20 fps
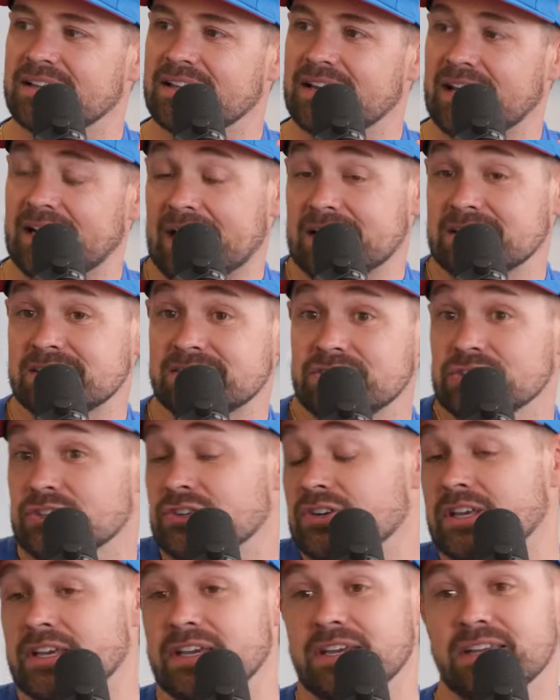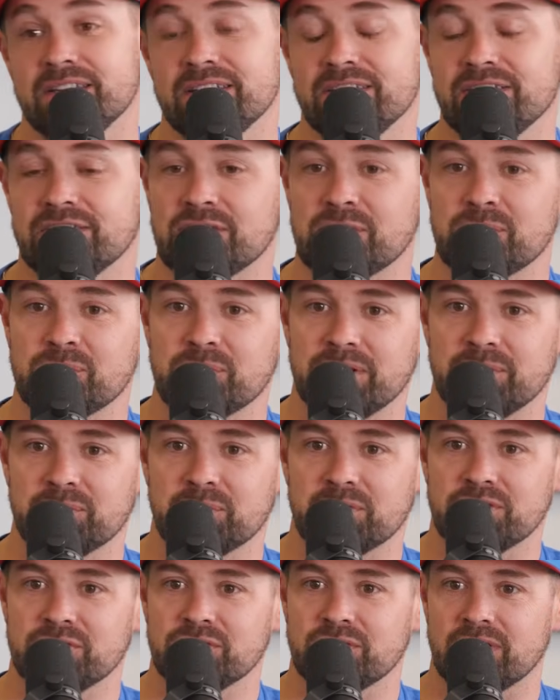and I still get, when
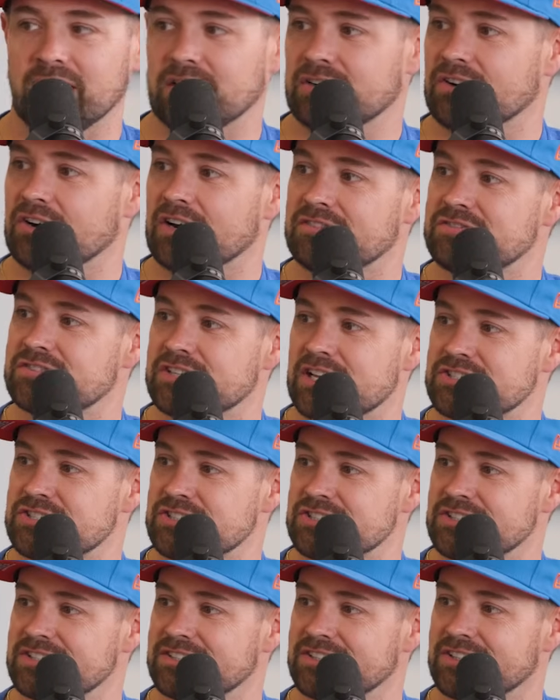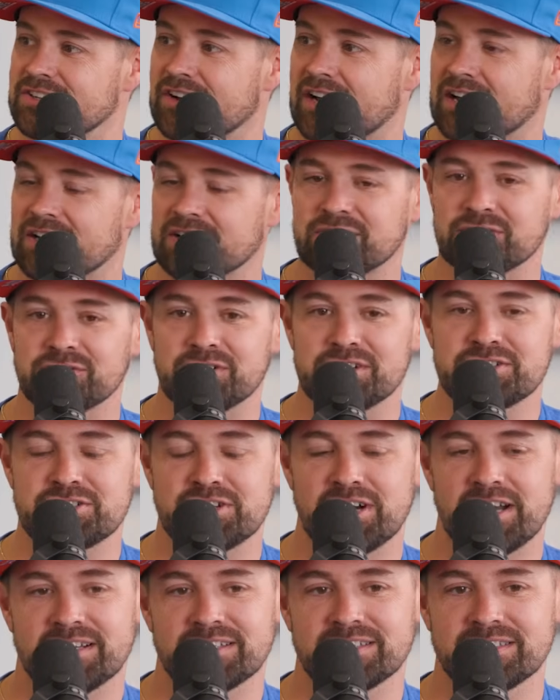we're doing autograph sessions, out at the
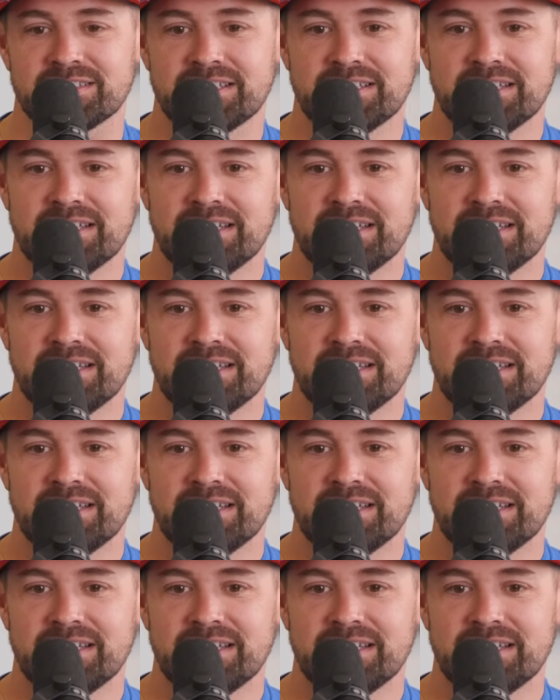racetracks,